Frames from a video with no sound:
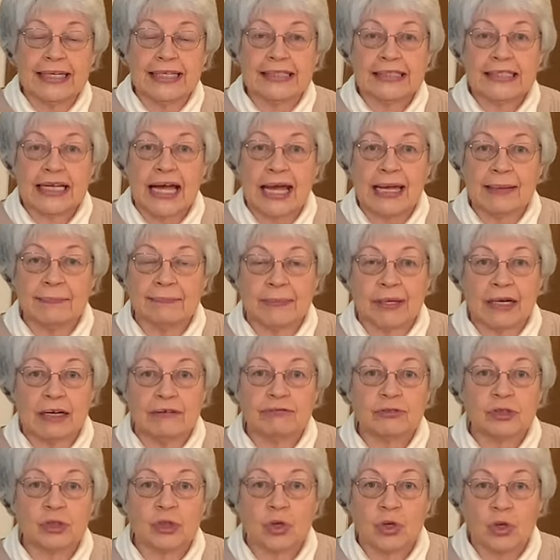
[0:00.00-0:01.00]
type
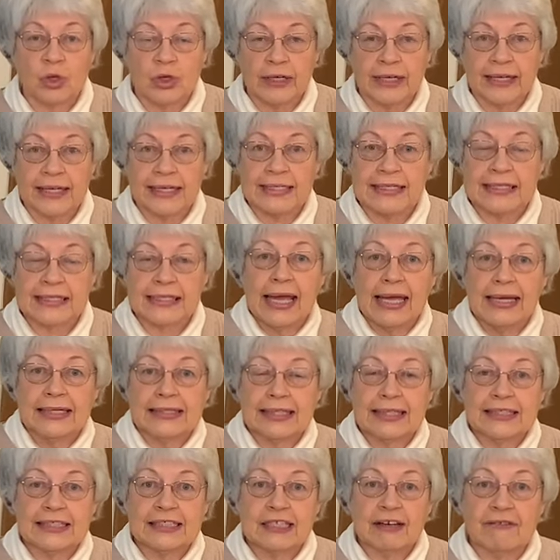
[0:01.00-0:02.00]
of toys,
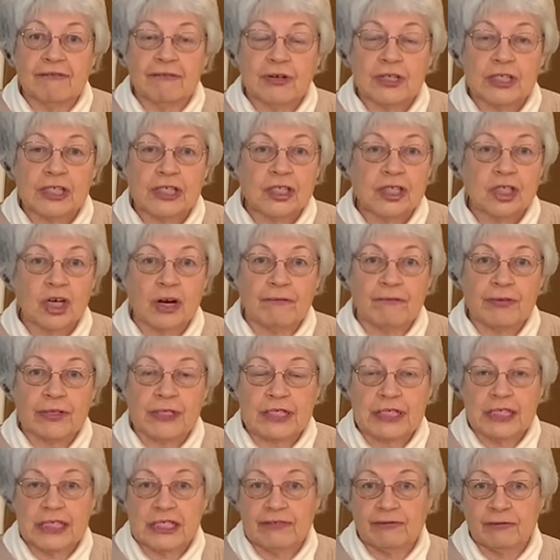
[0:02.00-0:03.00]
the different
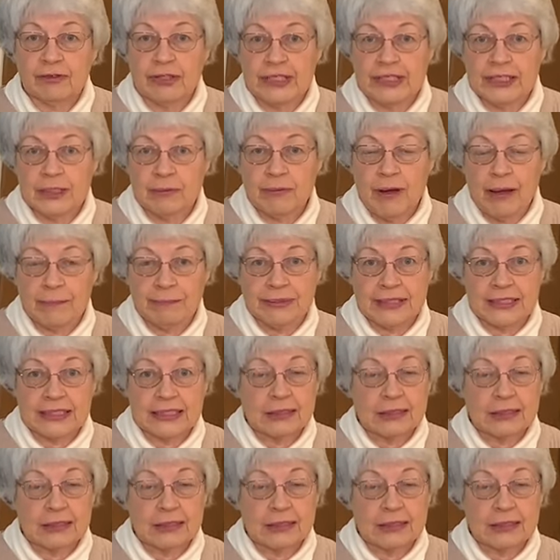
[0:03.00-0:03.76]
surfaces for these puppies to